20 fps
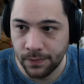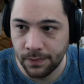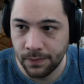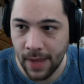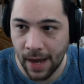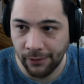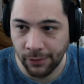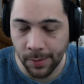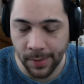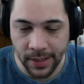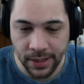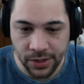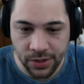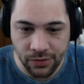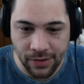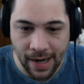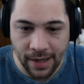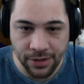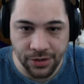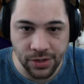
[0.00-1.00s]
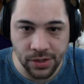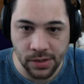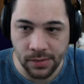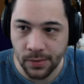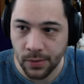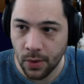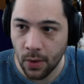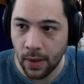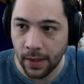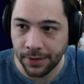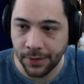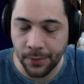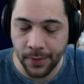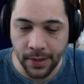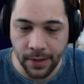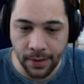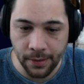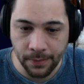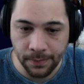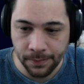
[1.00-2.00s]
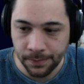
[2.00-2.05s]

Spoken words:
everybody's strategies will go out the window.